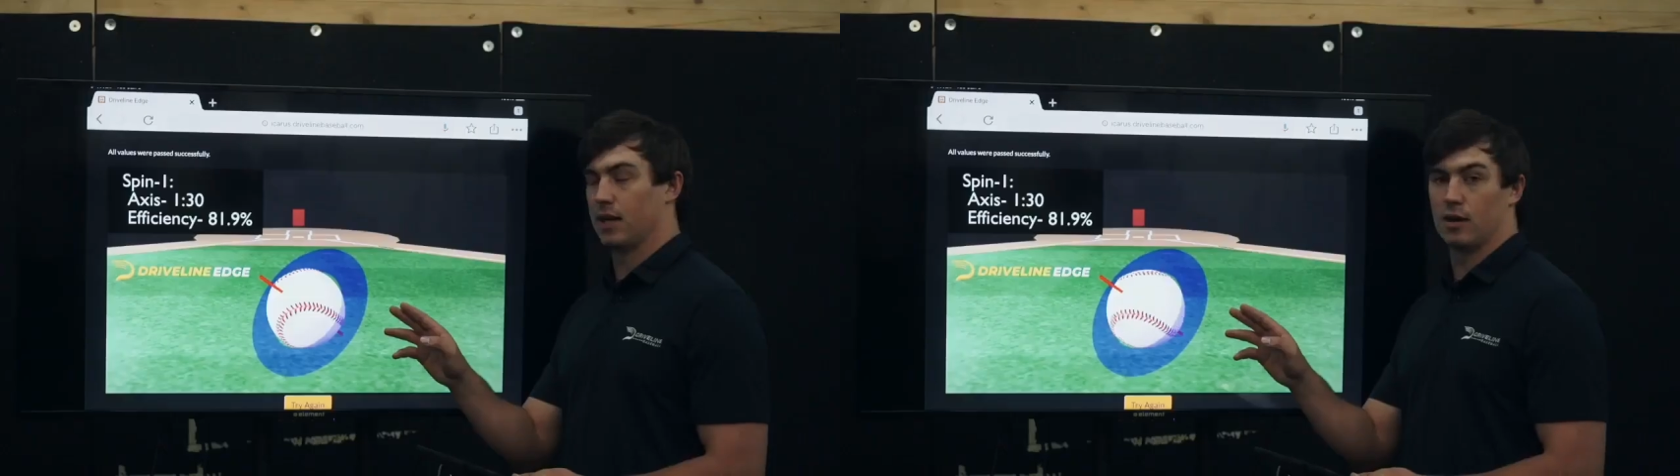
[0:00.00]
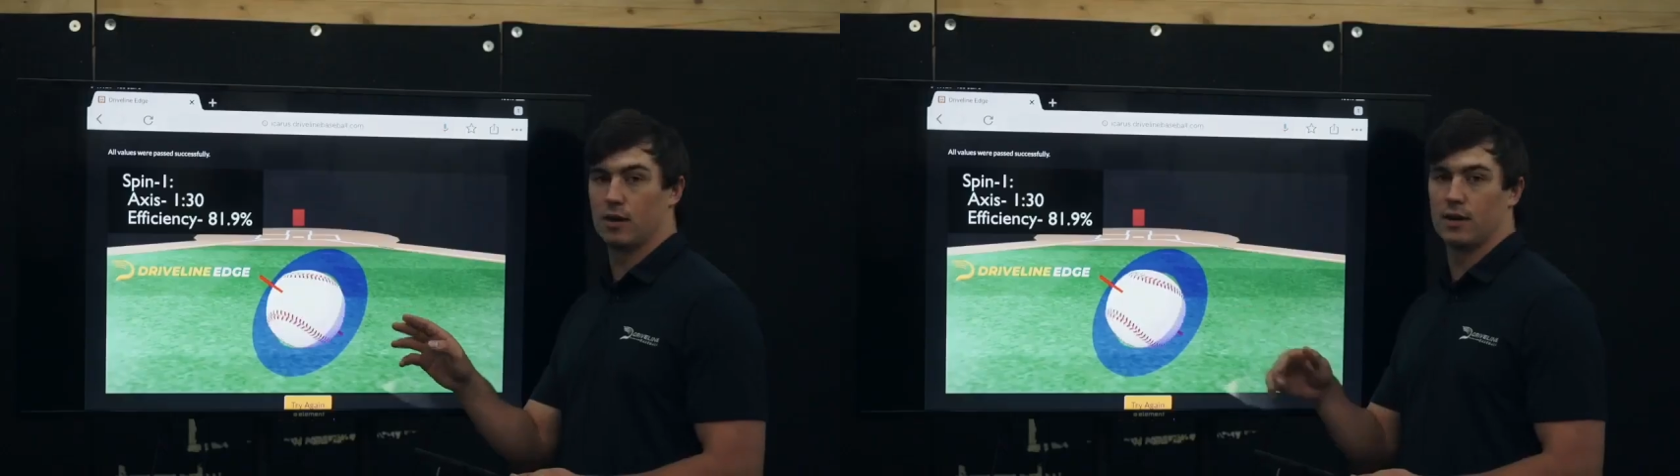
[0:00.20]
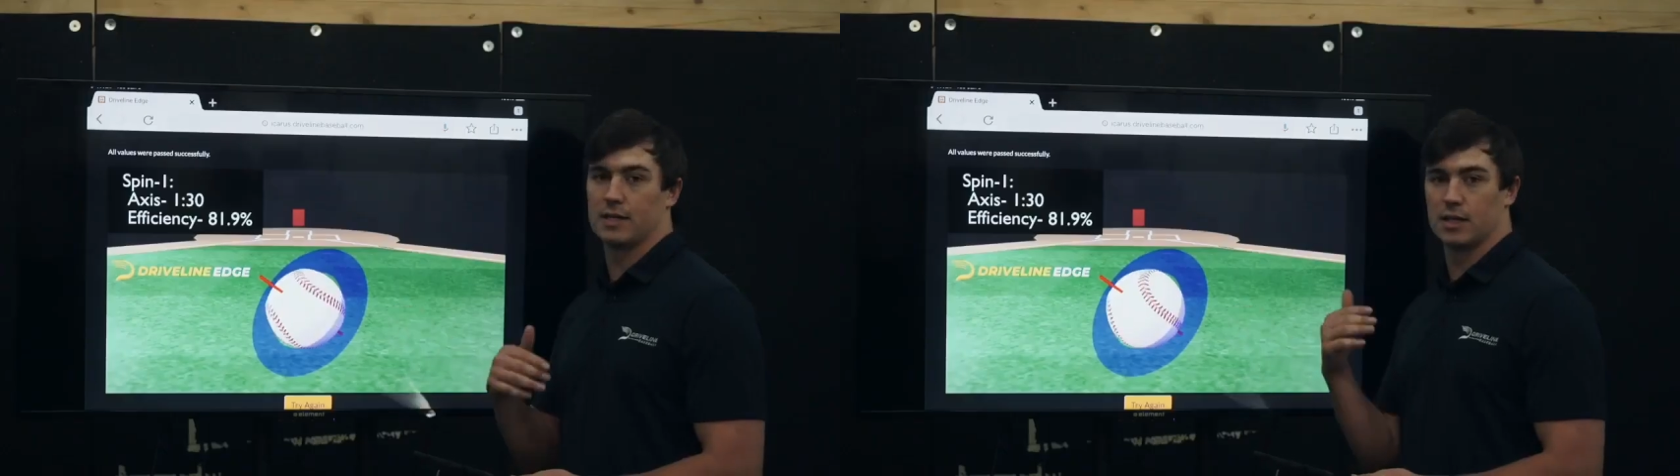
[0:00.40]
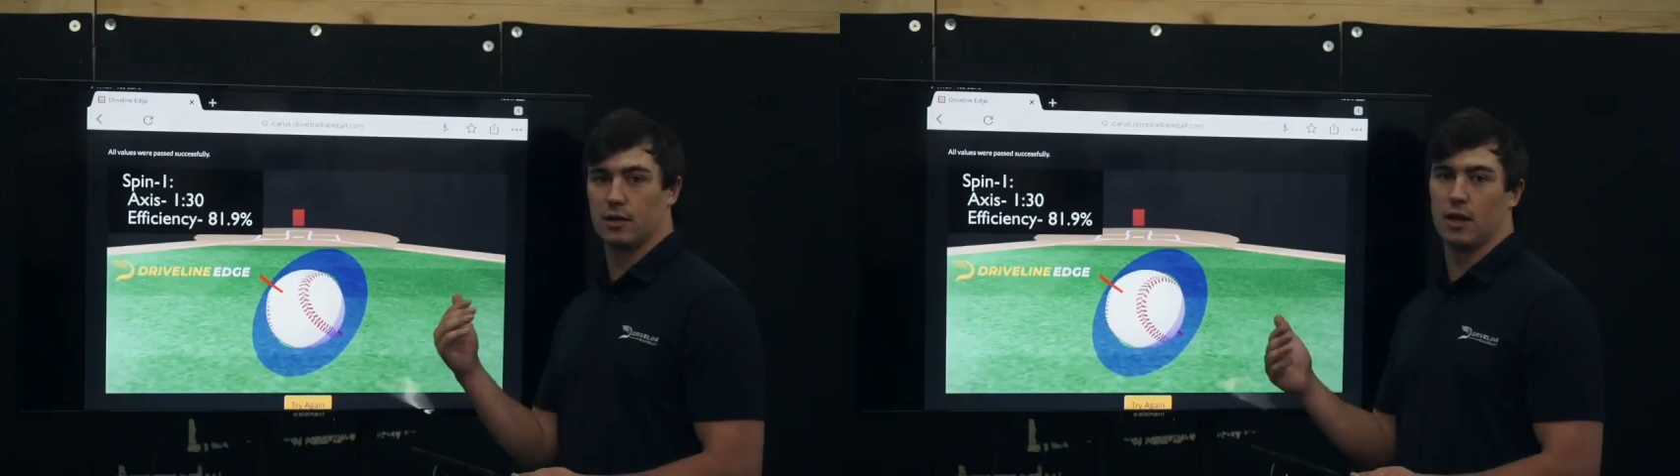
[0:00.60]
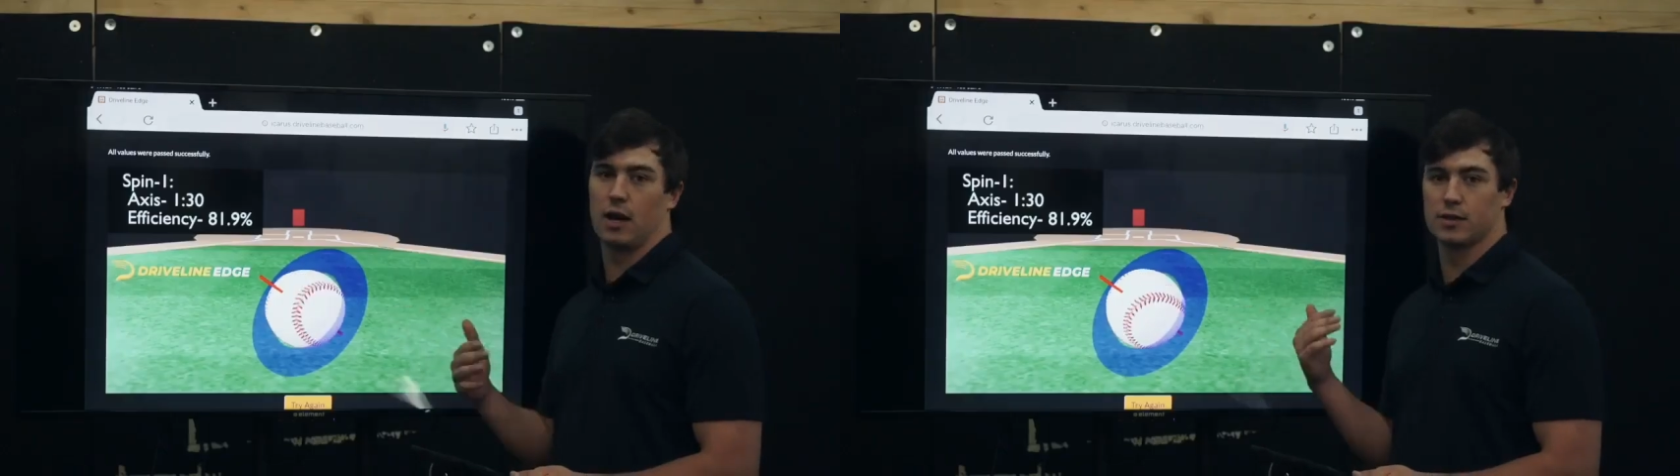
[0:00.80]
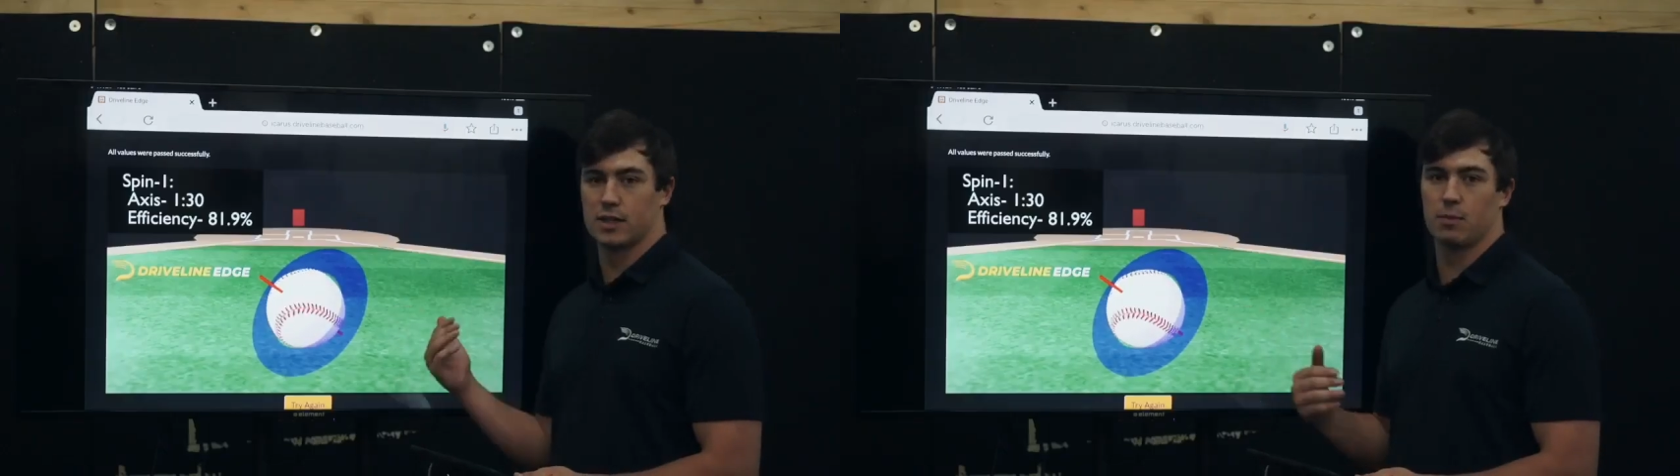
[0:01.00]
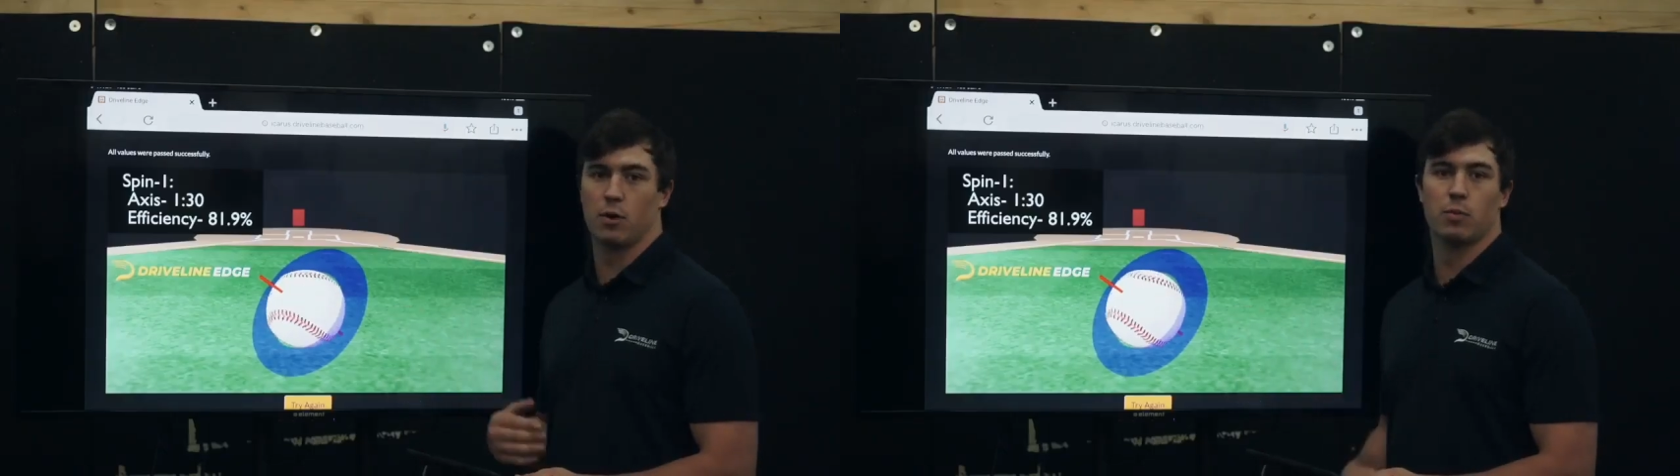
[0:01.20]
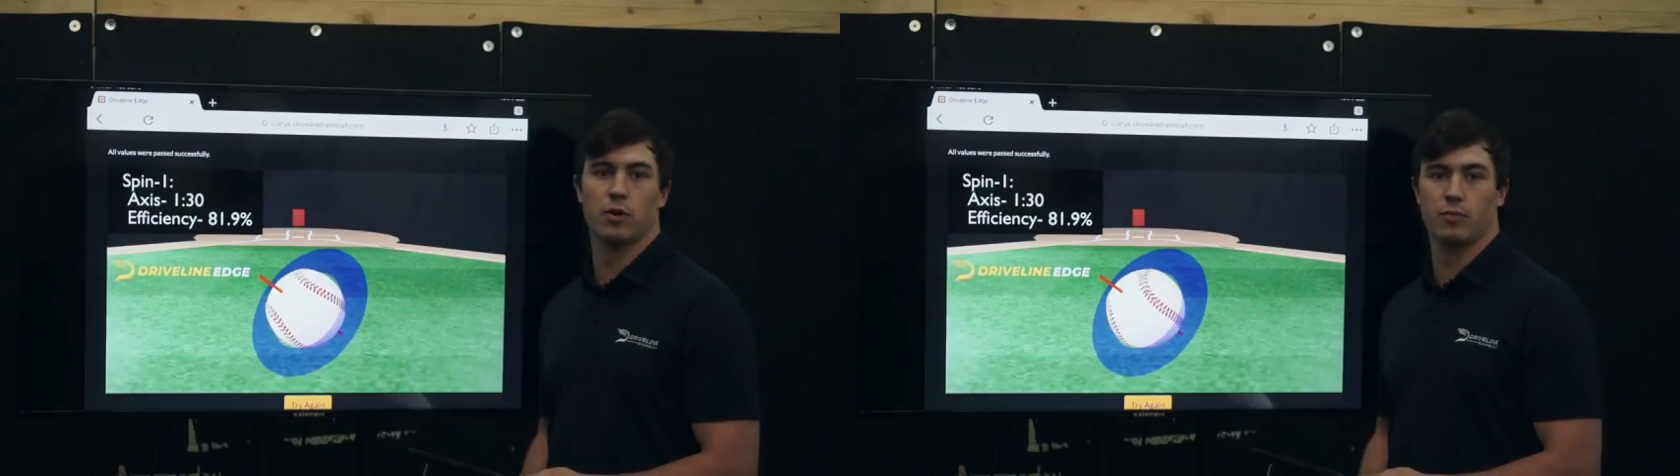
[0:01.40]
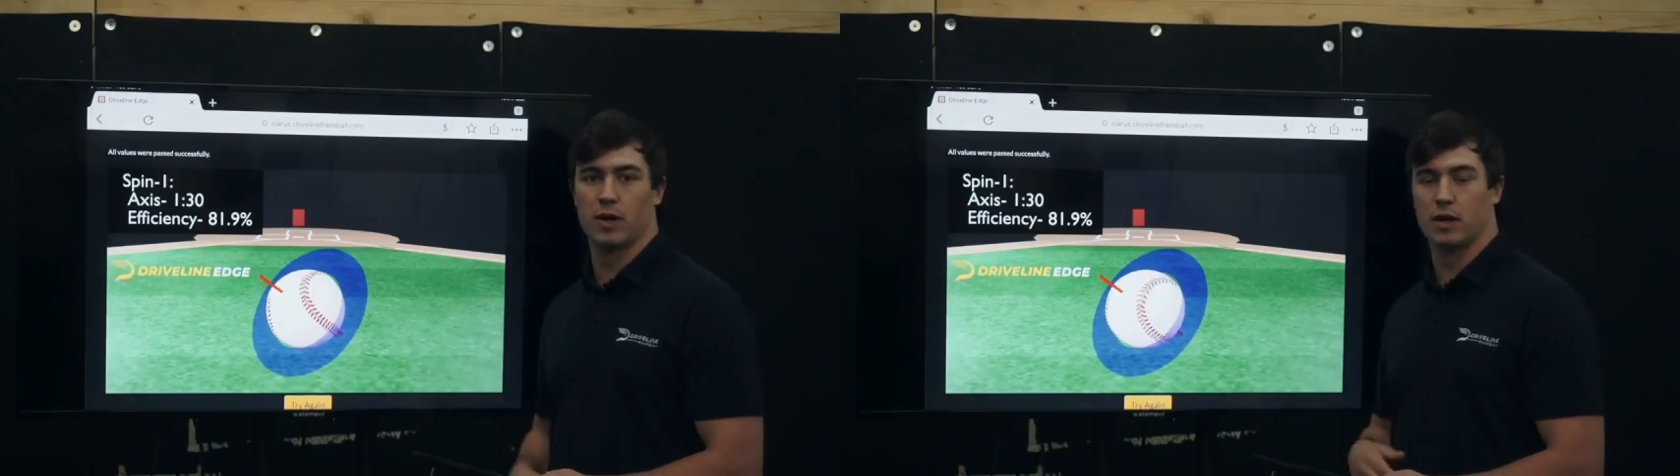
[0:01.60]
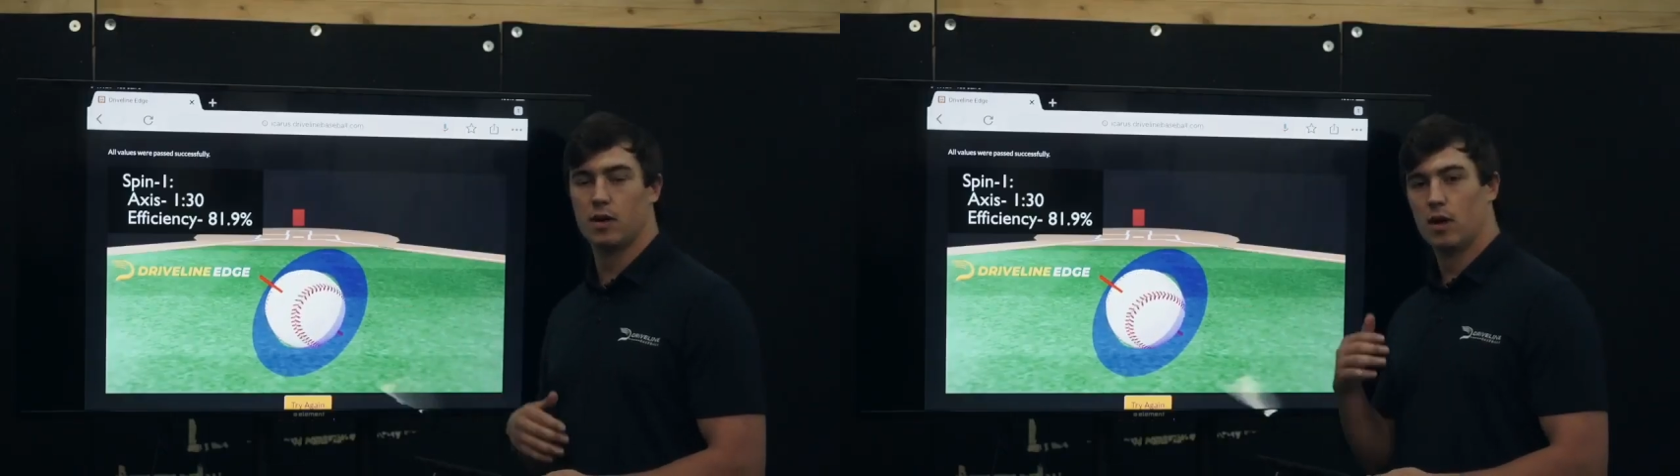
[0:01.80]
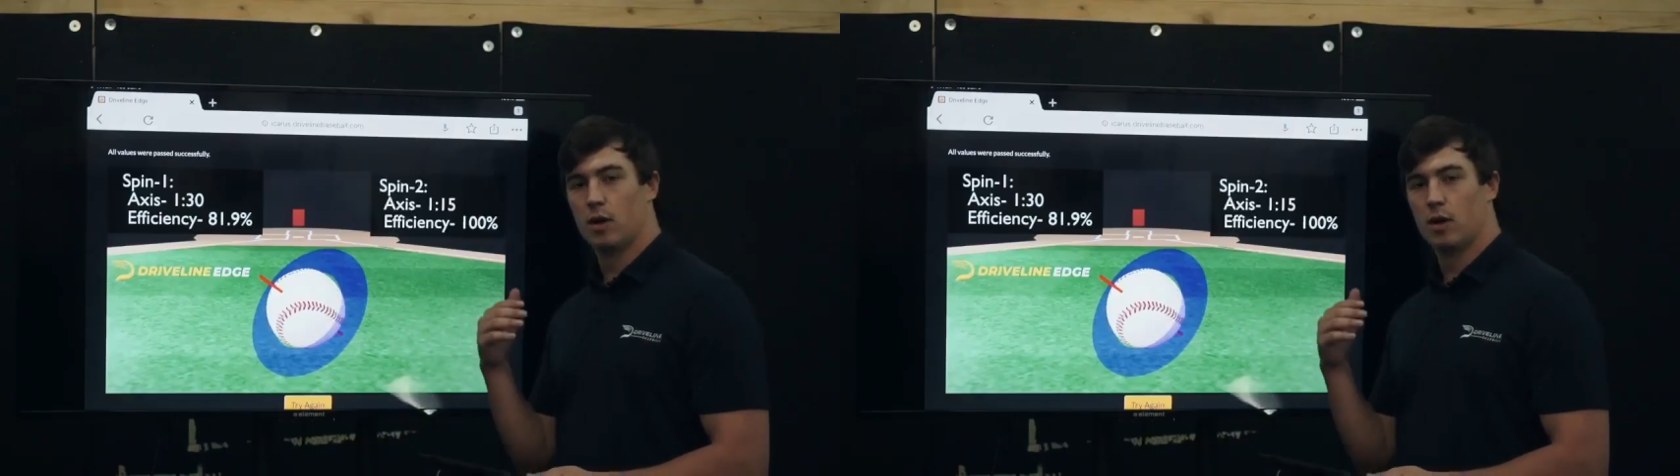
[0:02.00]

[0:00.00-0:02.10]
here, and that's going to allow us to get more movement,